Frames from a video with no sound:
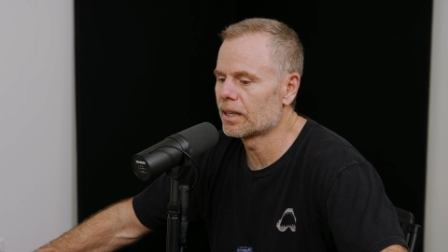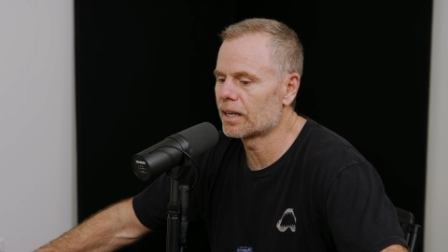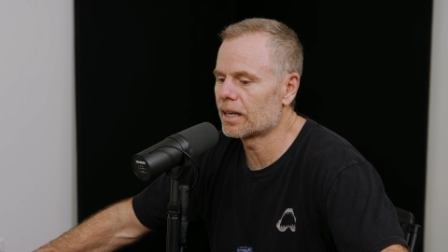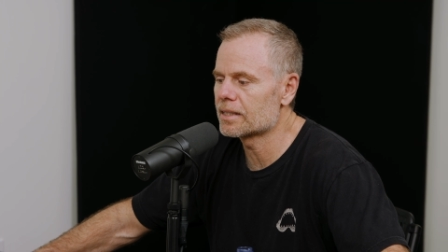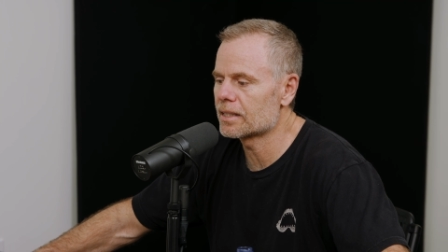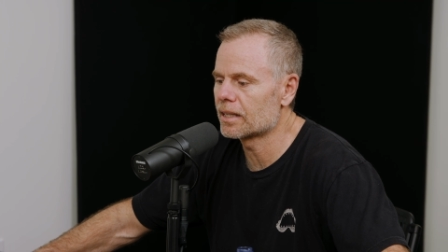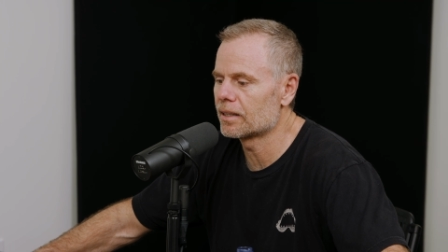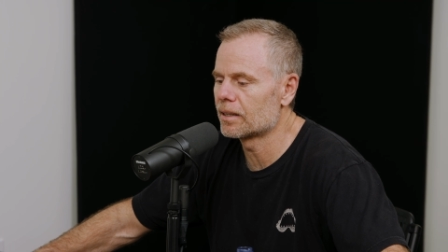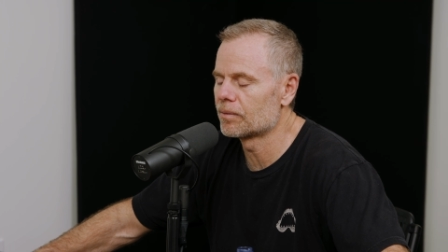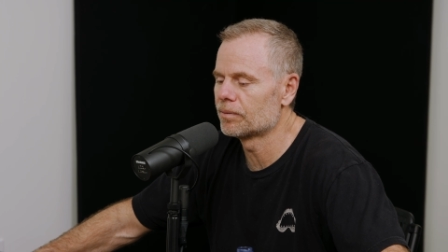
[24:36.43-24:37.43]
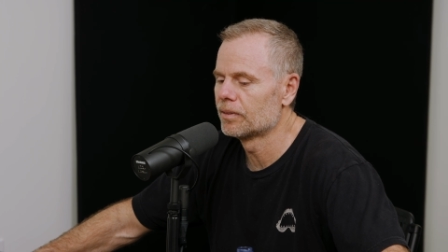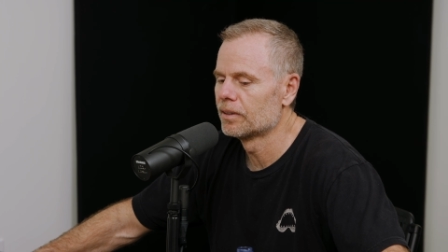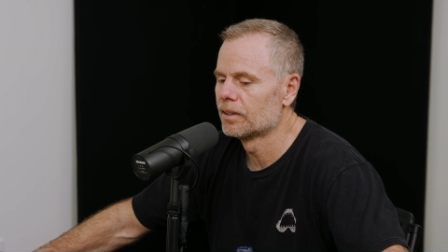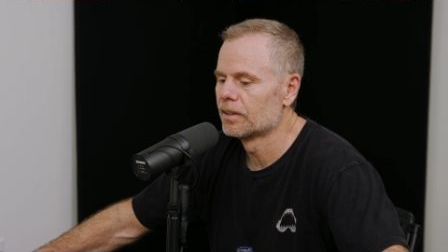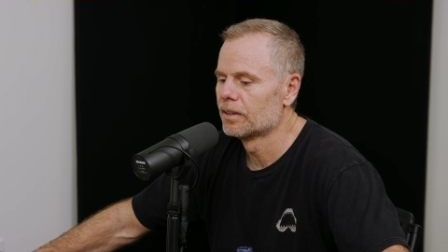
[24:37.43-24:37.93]
And I said,
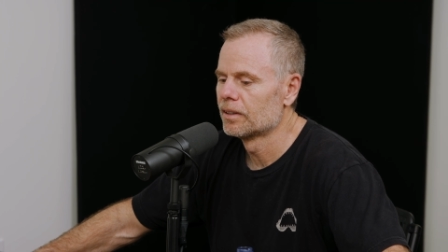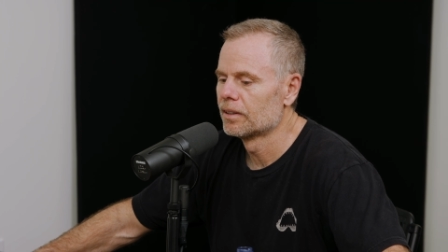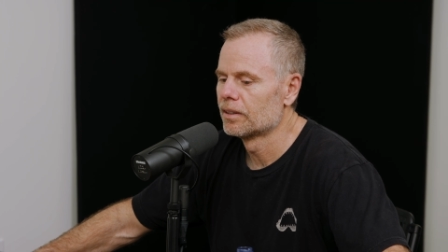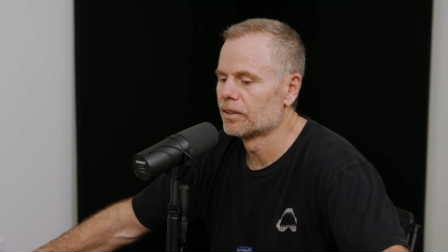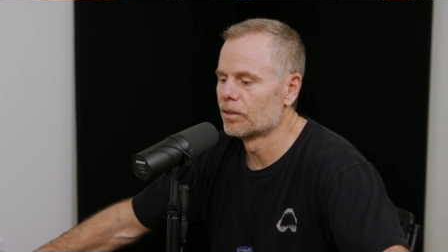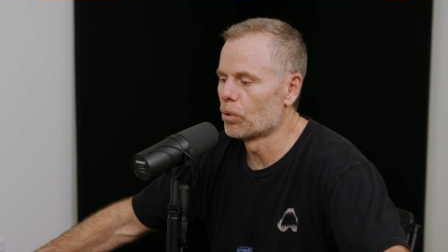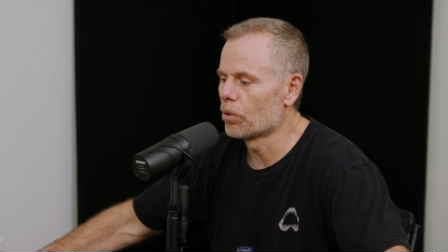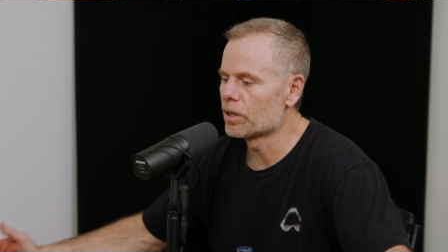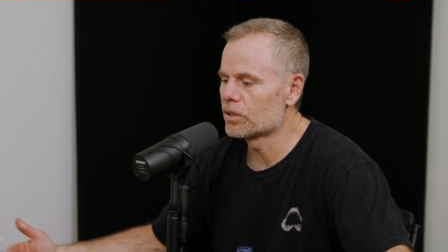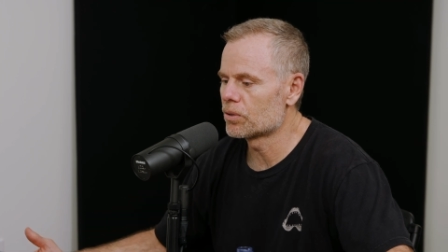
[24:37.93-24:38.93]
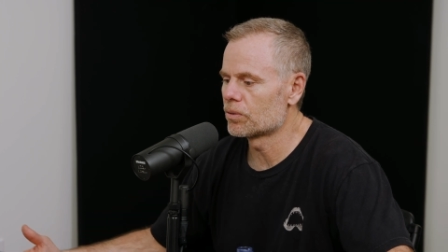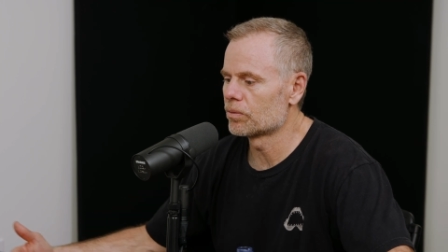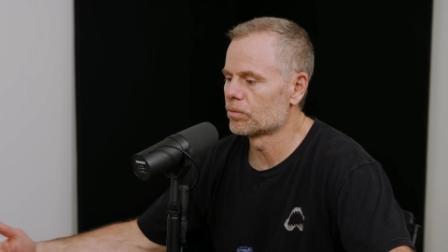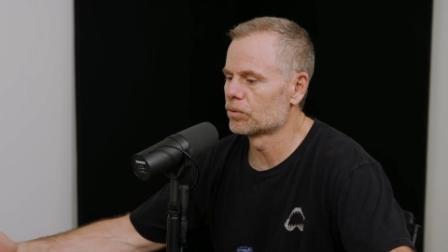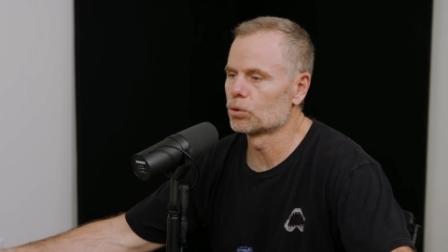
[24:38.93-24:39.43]
the
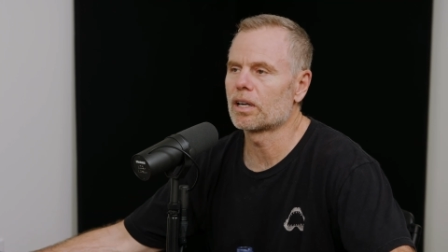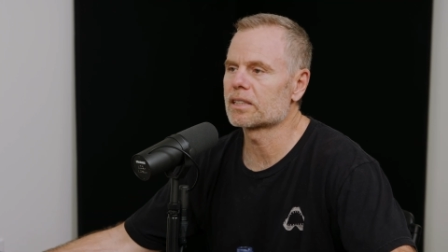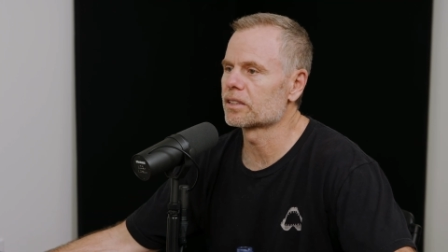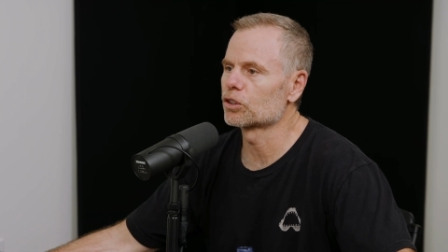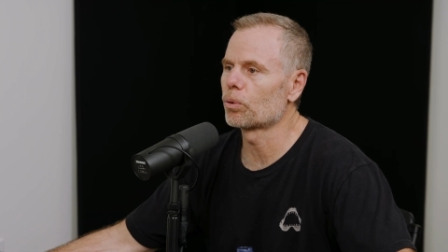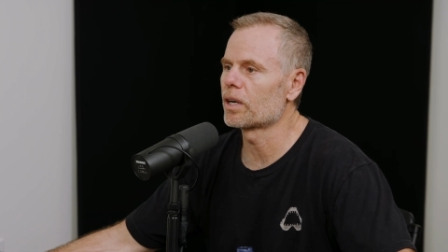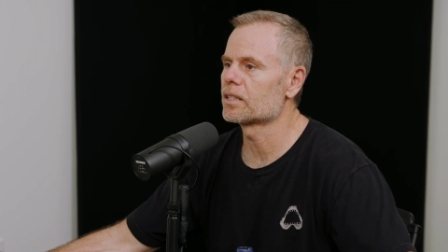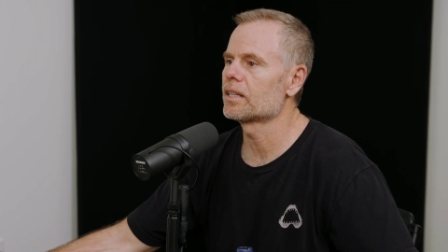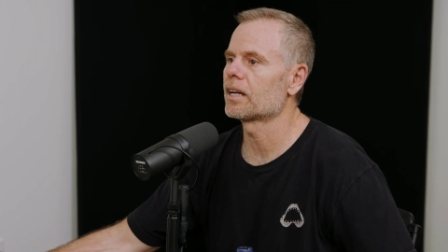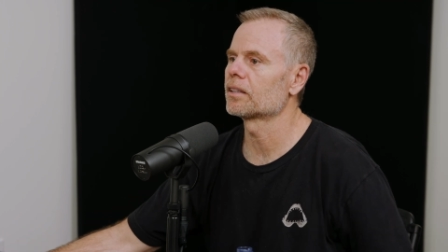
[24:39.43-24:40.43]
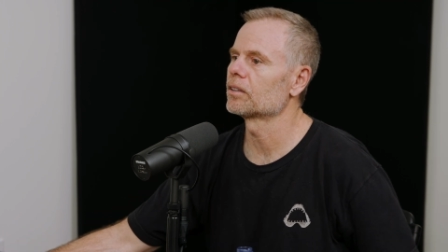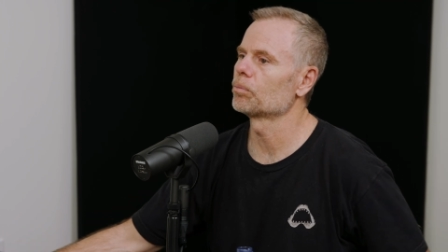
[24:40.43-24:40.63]
boys do wrestling twice a day.